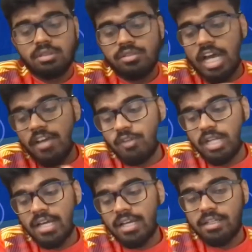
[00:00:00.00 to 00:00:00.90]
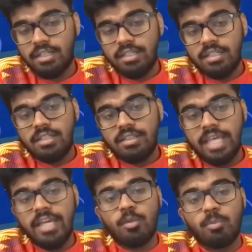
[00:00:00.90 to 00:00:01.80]
So I feel like
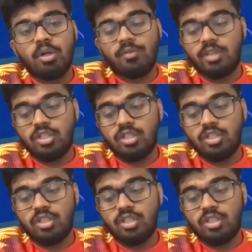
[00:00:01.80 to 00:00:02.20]
they could pull off the